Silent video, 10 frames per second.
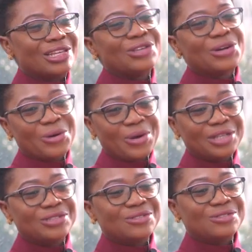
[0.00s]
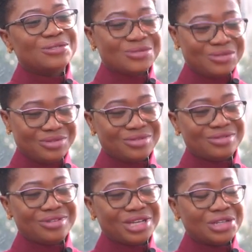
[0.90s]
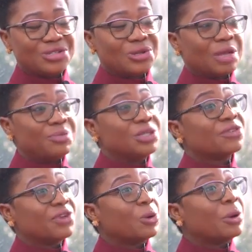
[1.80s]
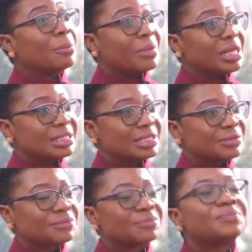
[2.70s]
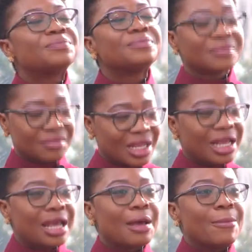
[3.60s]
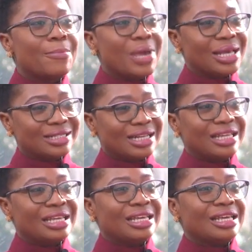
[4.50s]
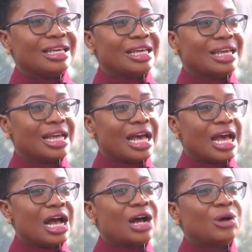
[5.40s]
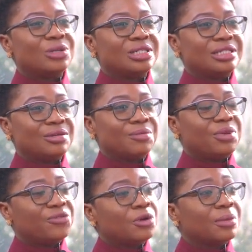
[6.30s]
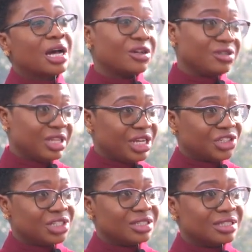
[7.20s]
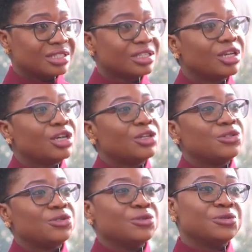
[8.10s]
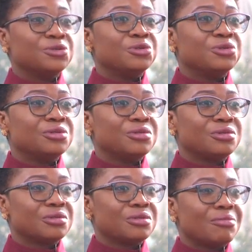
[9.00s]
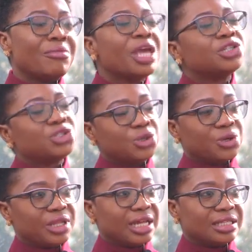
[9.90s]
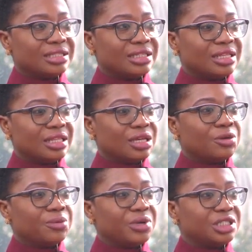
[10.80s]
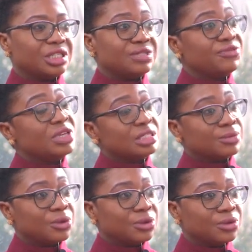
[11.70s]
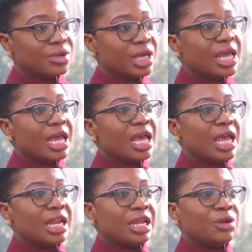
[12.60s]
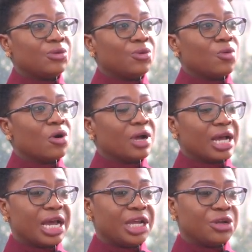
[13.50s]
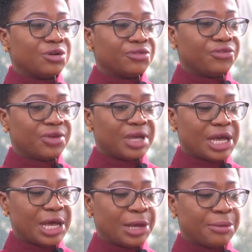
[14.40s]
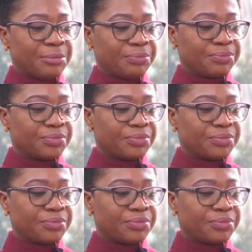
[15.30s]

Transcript: you're going to install a piece of equipment. Okay basically I would perform calculations to make sure that the operation is feasible okay. and then what kind of um,